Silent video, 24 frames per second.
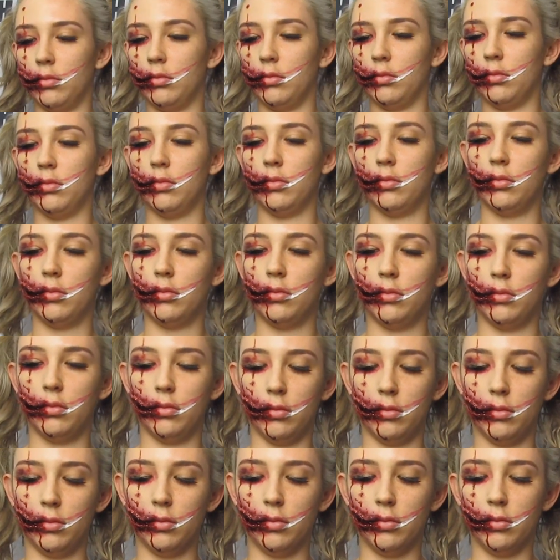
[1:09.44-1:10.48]
that we have
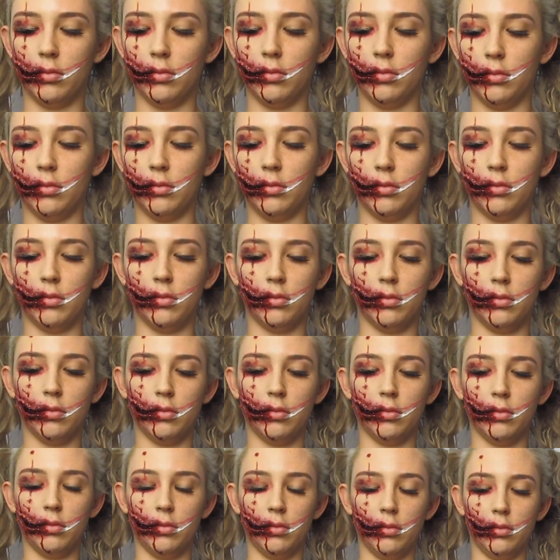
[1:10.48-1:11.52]
ripped up. We rip
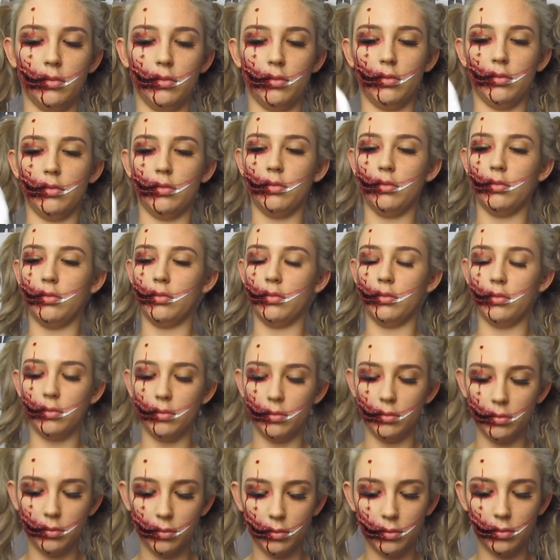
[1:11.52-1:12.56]
it up into a
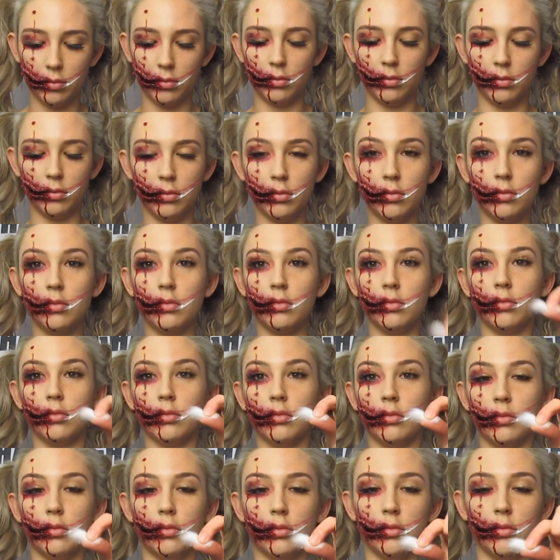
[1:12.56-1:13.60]
tiny little piece, as you will
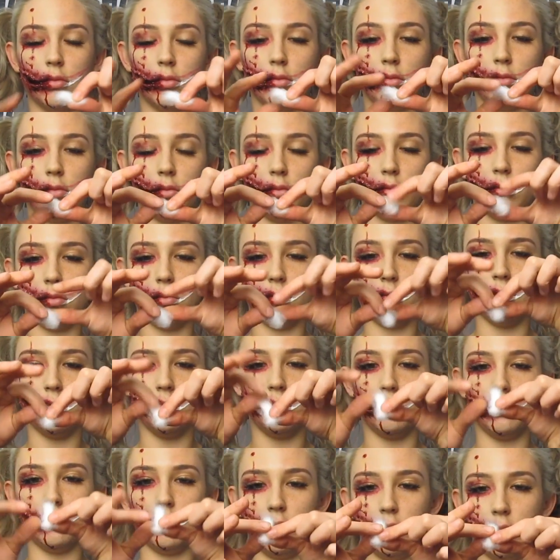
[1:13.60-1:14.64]
see soon,
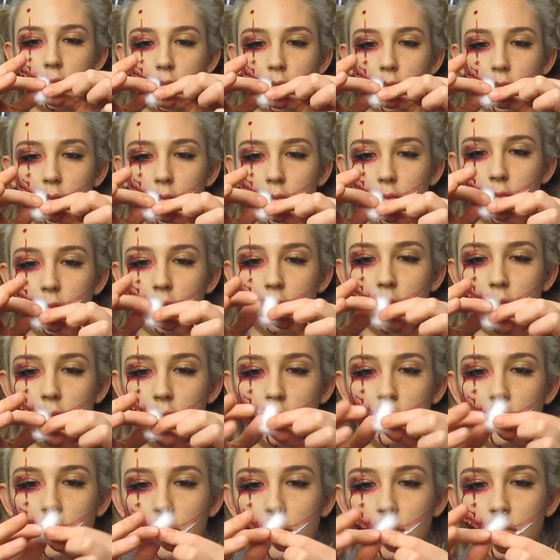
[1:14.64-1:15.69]
and we are just
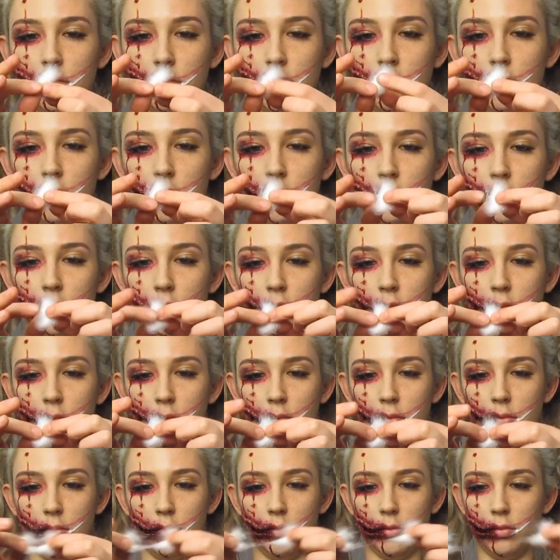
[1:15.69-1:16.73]
going to layer that
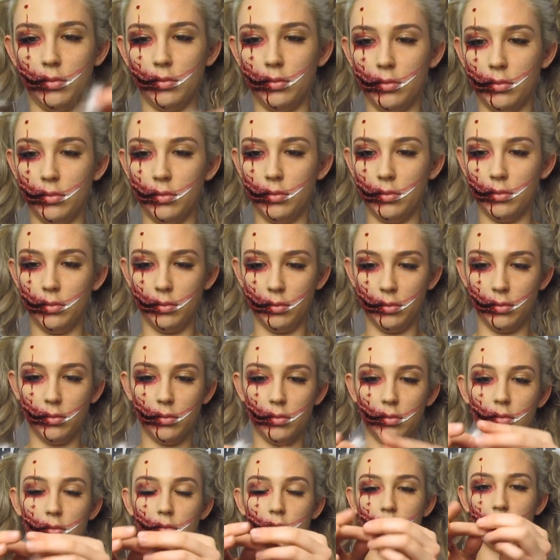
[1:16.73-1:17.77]
on with the liquid
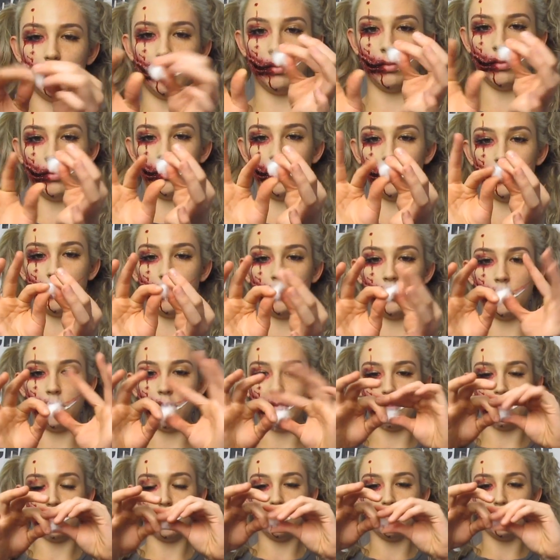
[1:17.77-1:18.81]
latex.
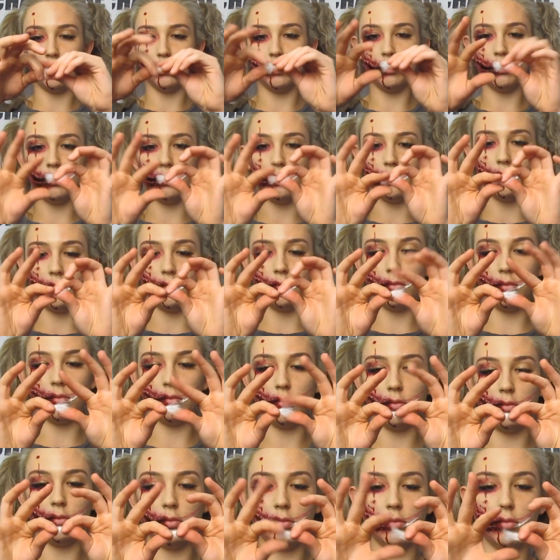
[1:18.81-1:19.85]
So as you
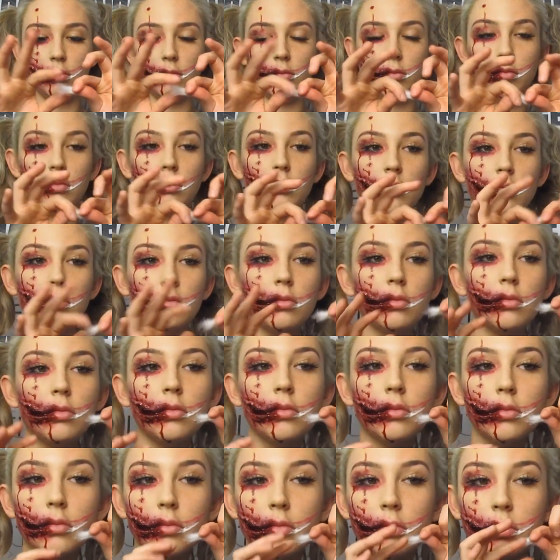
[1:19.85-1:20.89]
can see, I am just
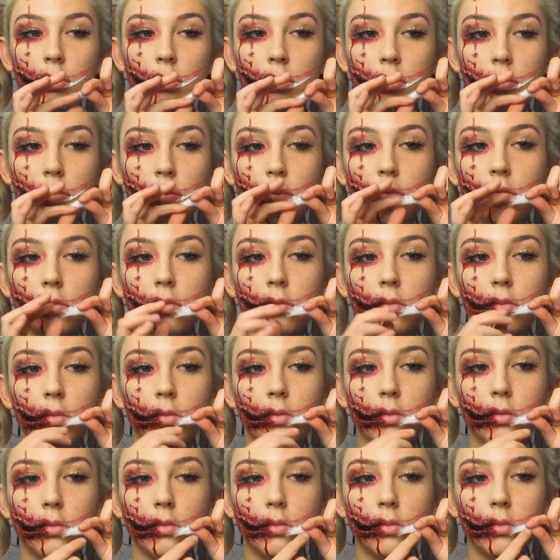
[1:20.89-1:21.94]
squishing that
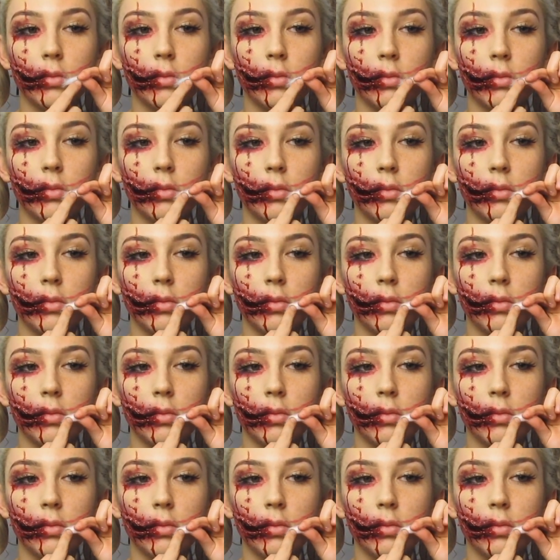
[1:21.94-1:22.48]
down a little bit,